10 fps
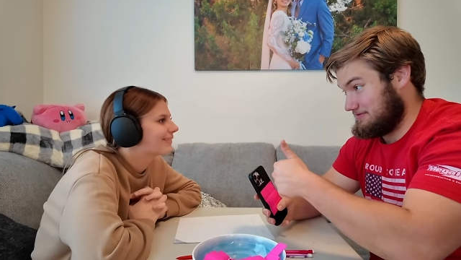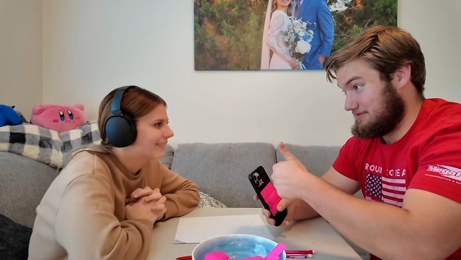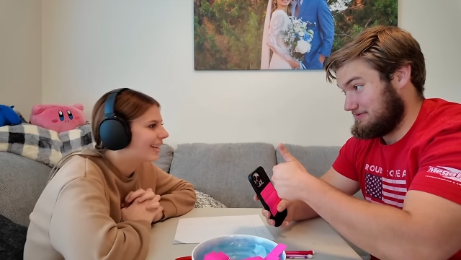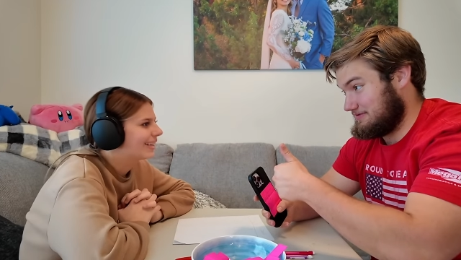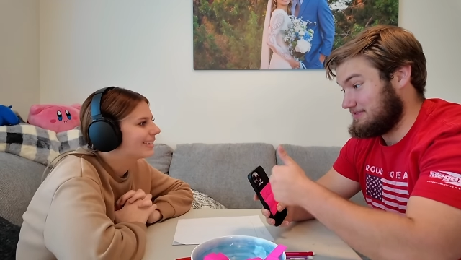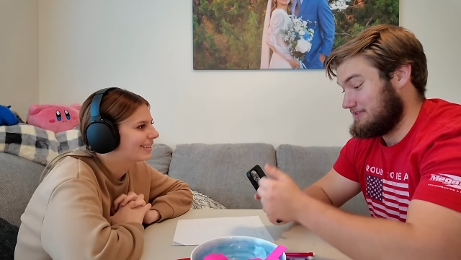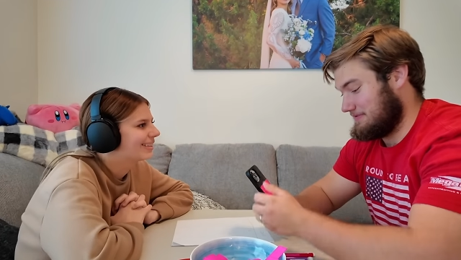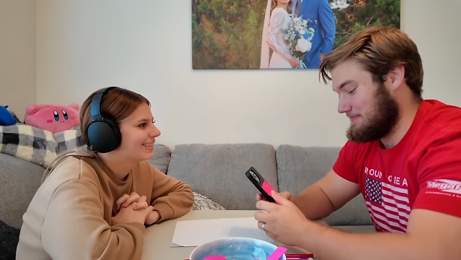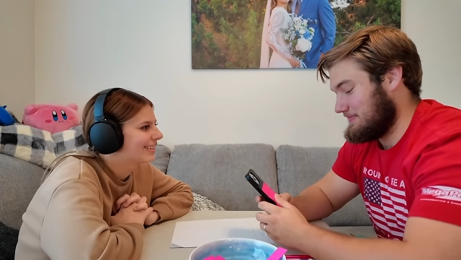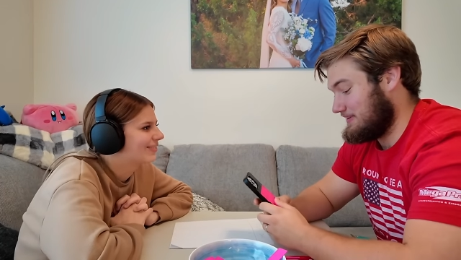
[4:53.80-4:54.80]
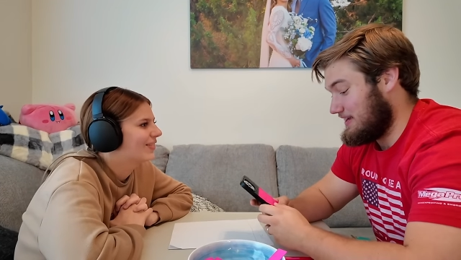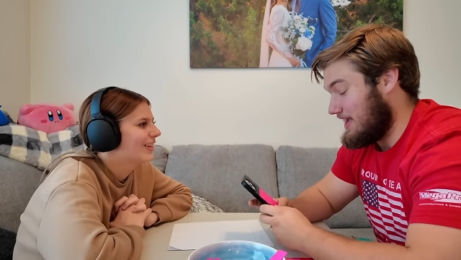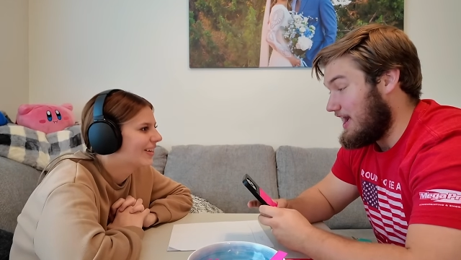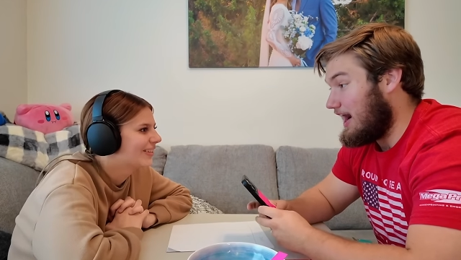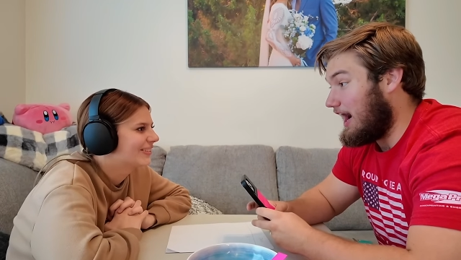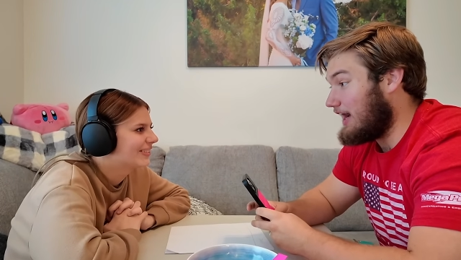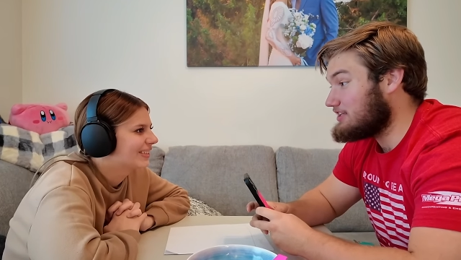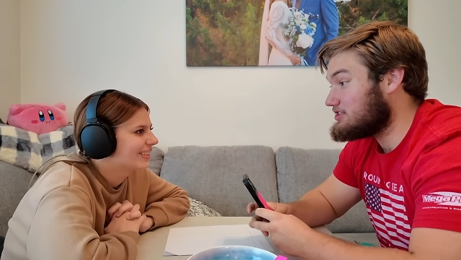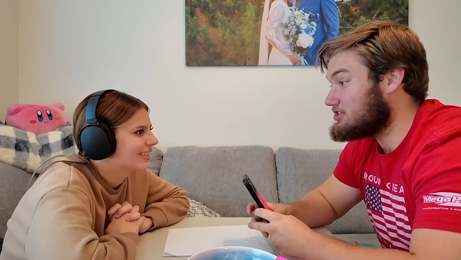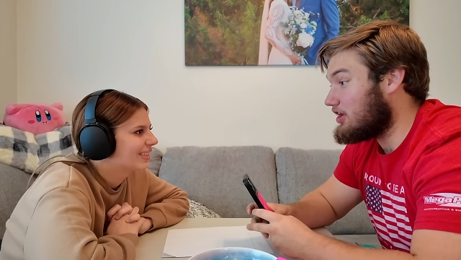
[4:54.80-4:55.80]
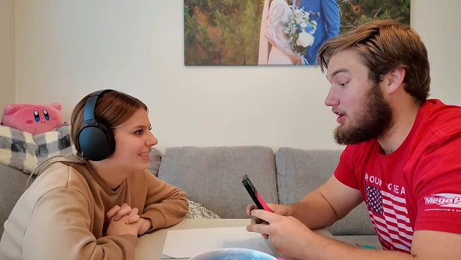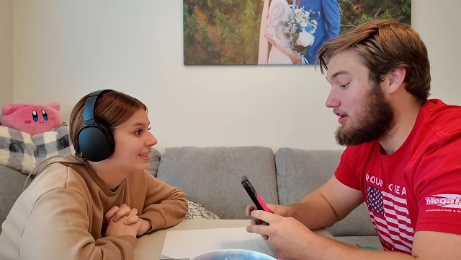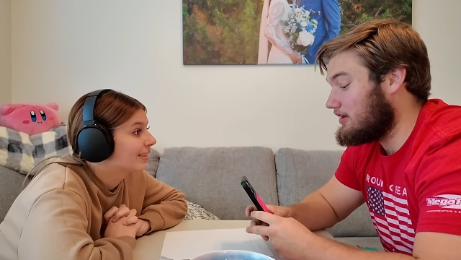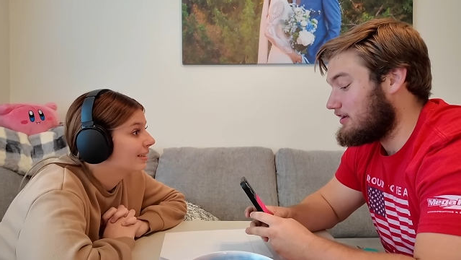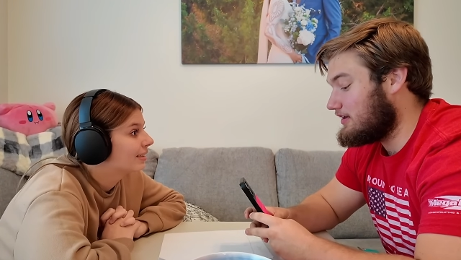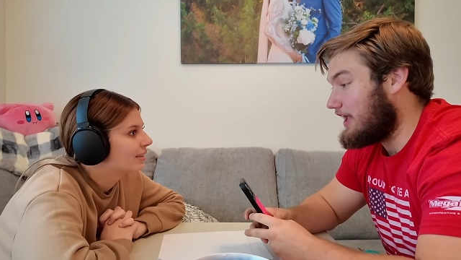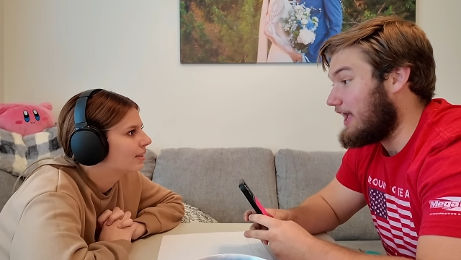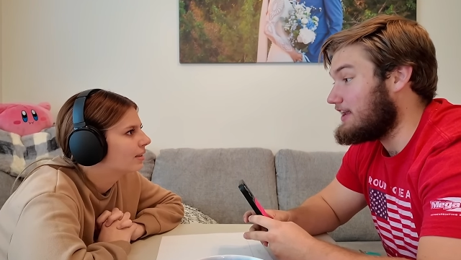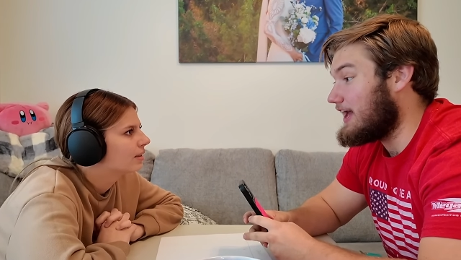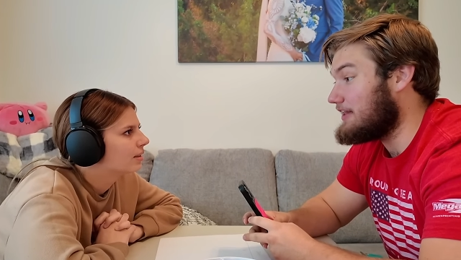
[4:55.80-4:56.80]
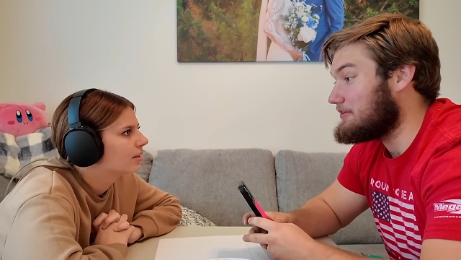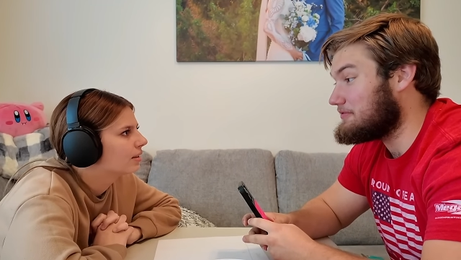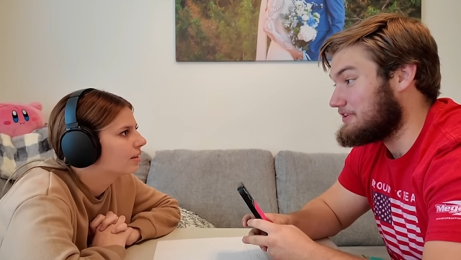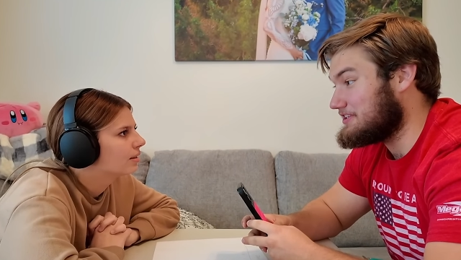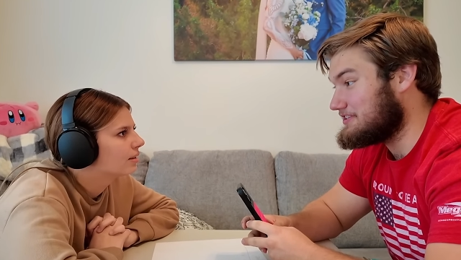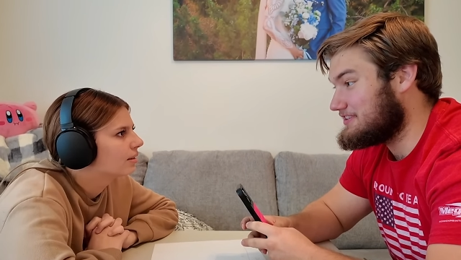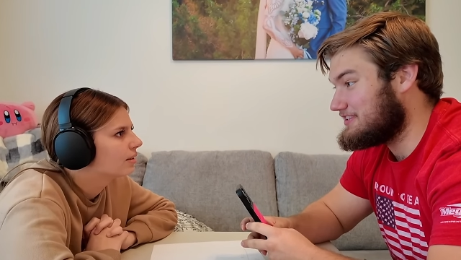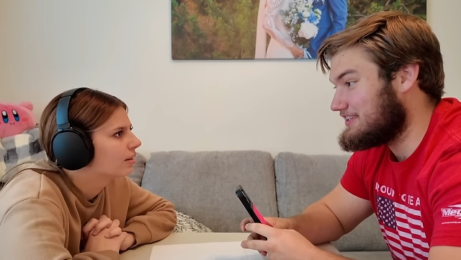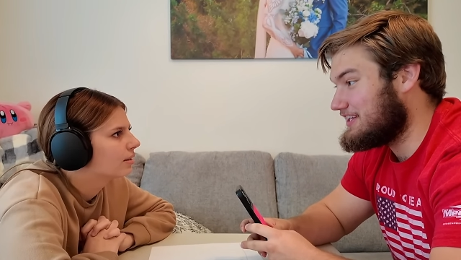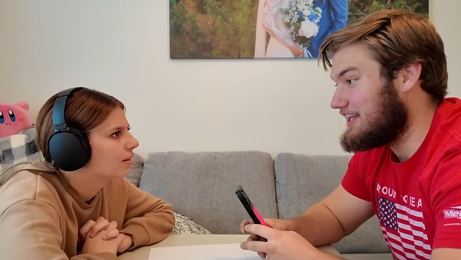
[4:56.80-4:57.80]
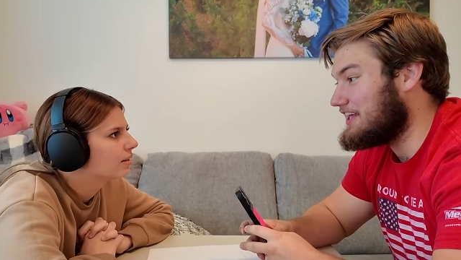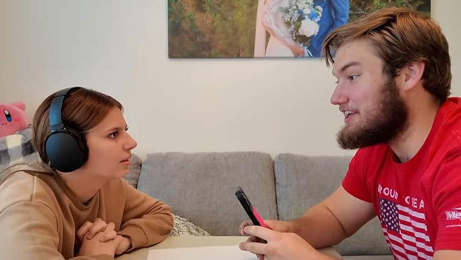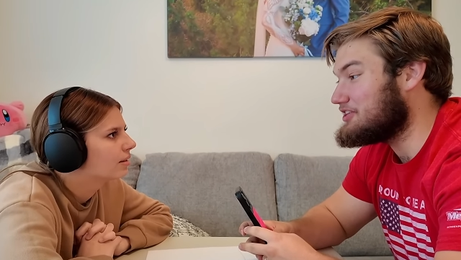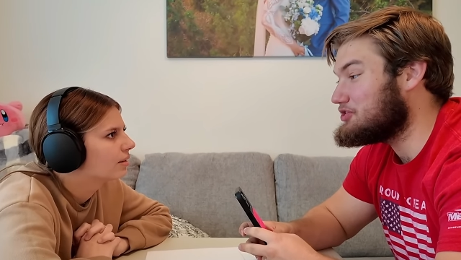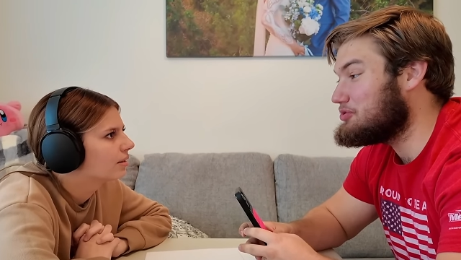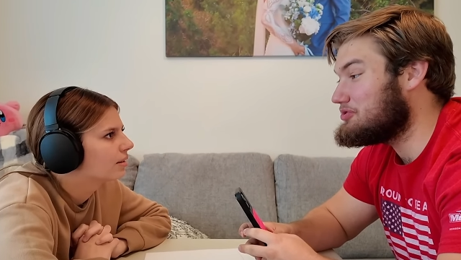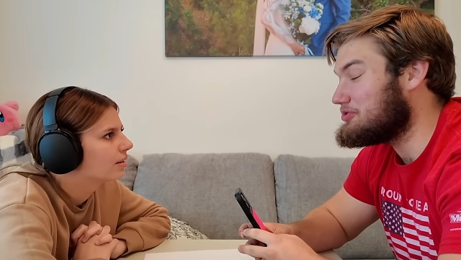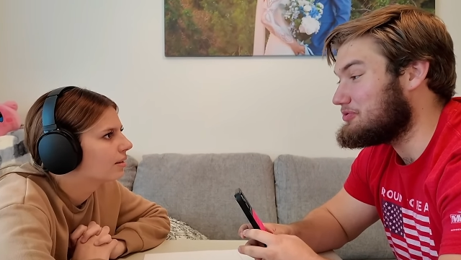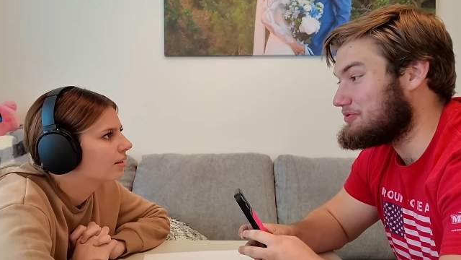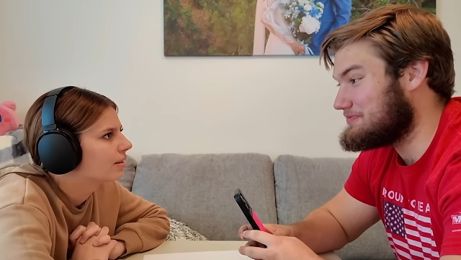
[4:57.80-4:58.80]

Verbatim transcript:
Speaker 1: Yeah. I saw an elephant in a tutu.